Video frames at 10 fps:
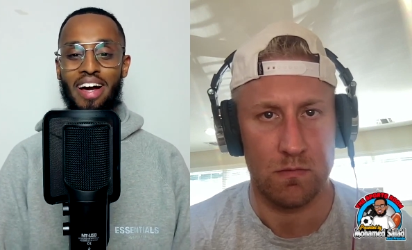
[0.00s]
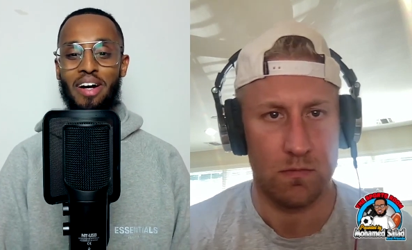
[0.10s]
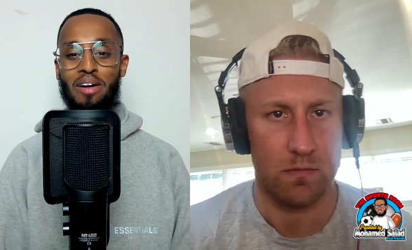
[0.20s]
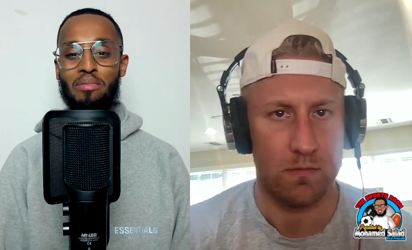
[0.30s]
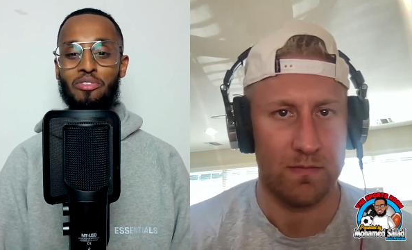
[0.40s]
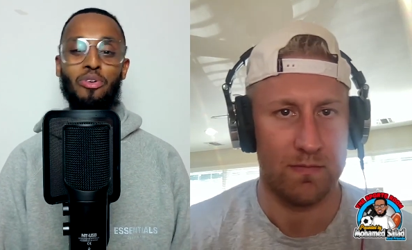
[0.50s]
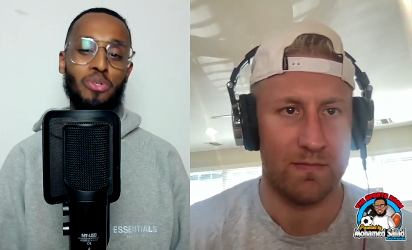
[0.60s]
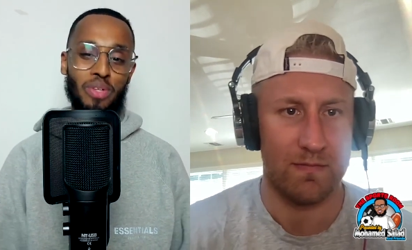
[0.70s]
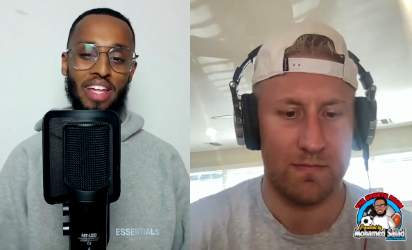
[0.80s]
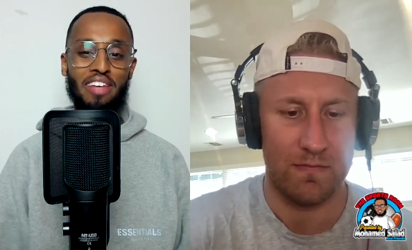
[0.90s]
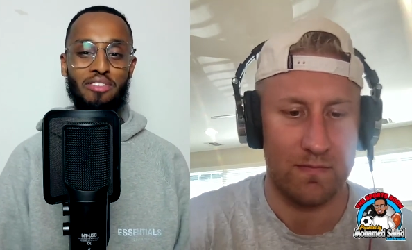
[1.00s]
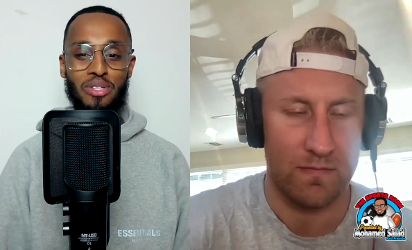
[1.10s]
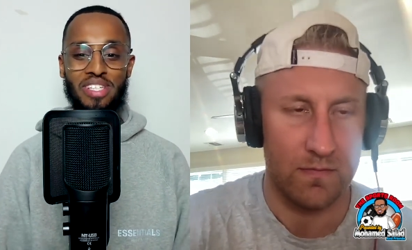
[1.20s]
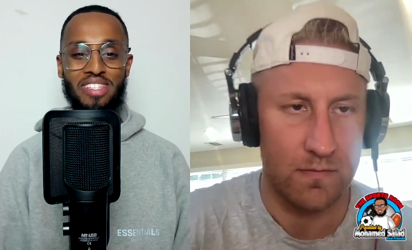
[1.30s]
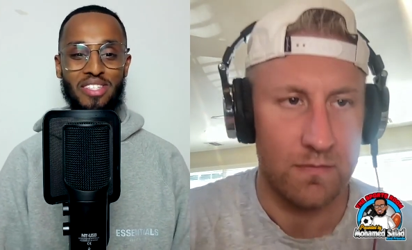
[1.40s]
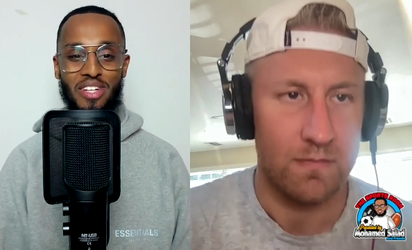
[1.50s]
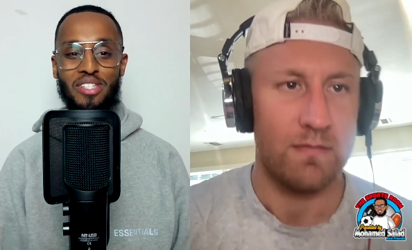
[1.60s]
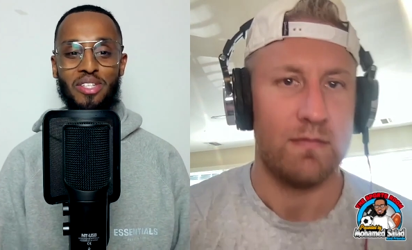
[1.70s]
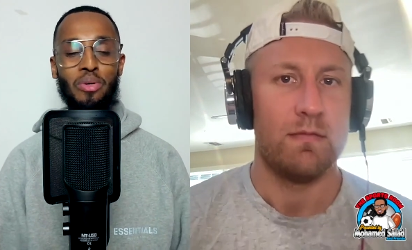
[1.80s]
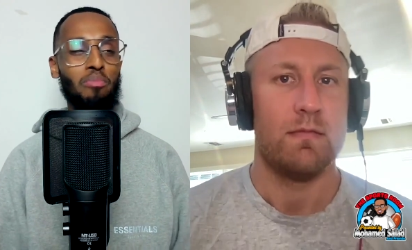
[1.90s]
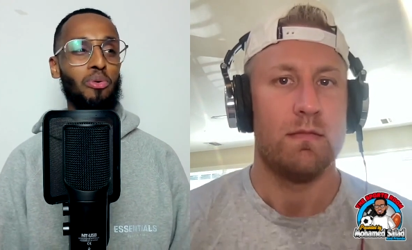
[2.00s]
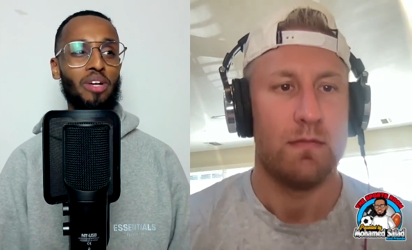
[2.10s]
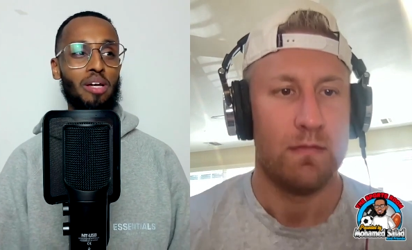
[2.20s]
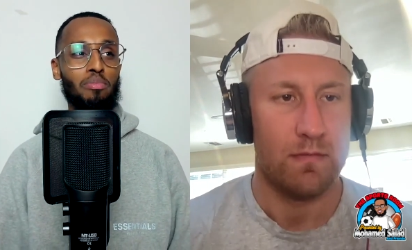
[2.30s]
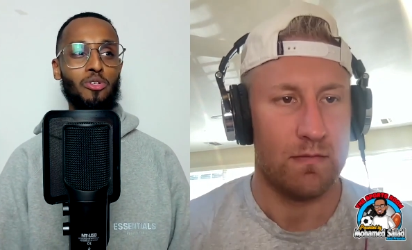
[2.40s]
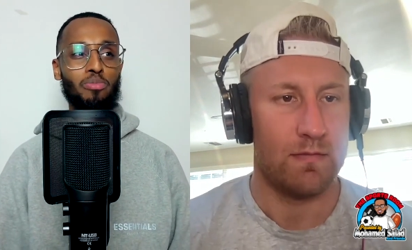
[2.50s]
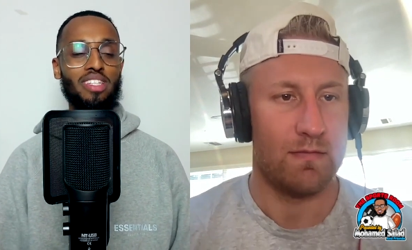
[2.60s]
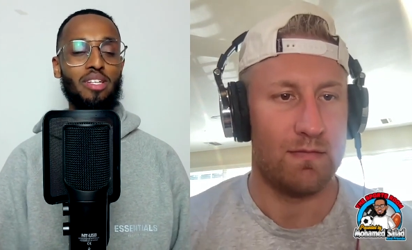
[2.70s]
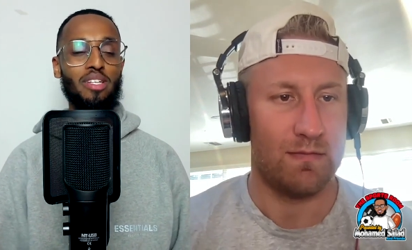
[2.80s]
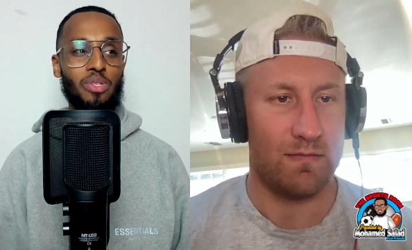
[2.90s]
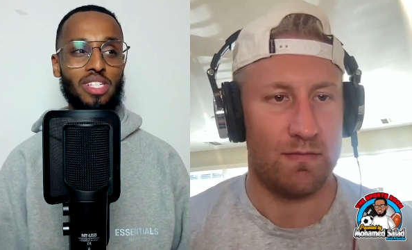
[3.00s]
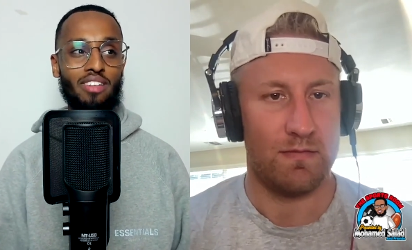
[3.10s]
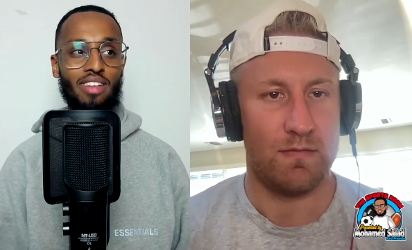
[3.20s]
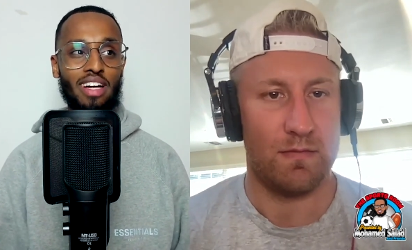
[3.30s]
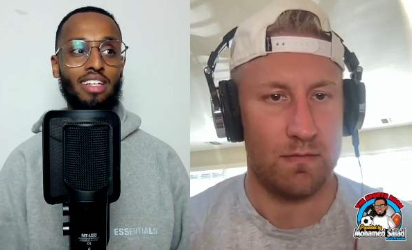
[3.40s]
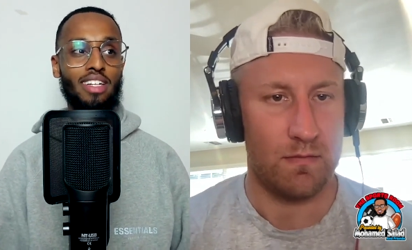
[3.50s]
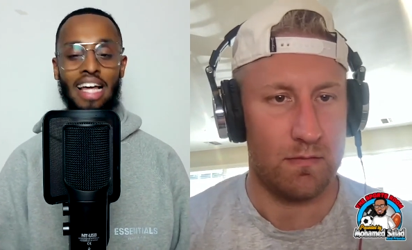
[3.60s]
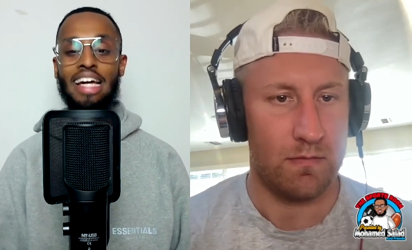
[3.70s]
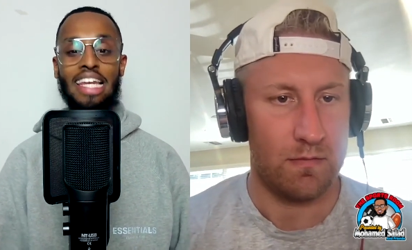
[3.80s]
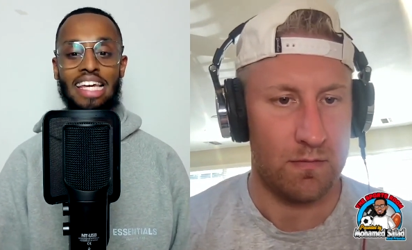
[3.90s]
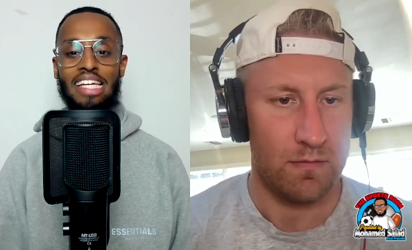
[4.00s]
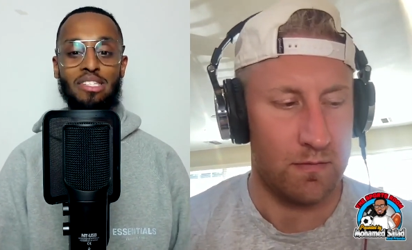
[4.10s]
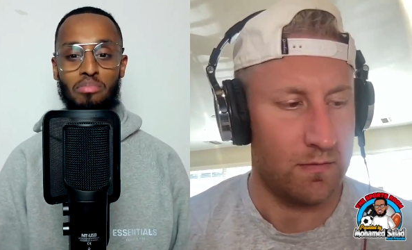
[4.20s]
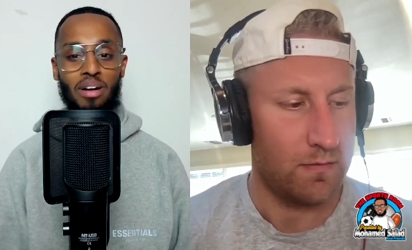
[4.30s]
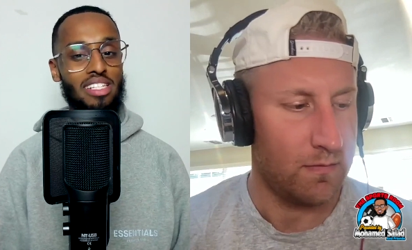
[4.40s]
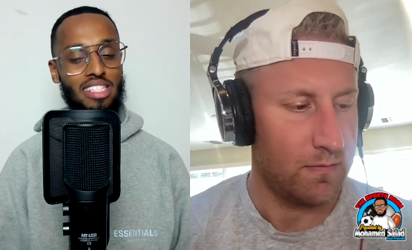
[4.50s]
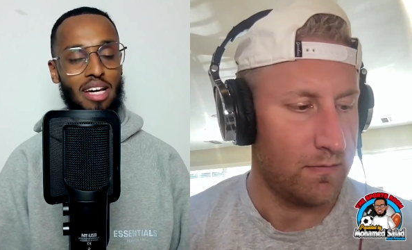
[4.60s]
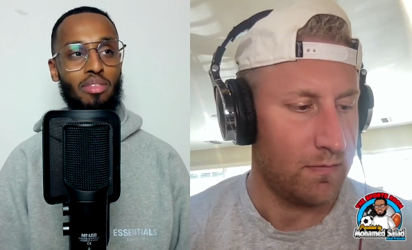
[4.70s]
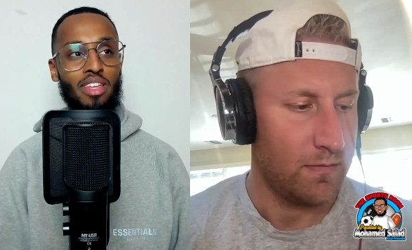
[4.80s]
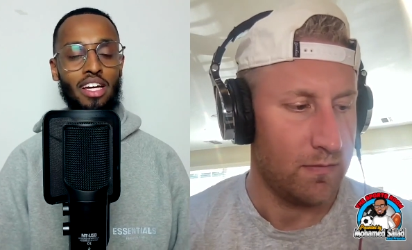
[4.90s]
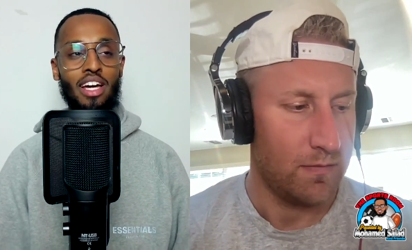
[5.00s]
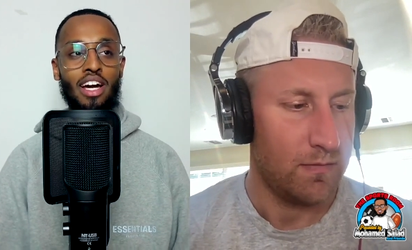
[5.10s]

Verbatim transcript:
Speaker 1: Um, of course, when the NFL season starts, they're all important episodes, but this one was kind of like a like a needs must type thing.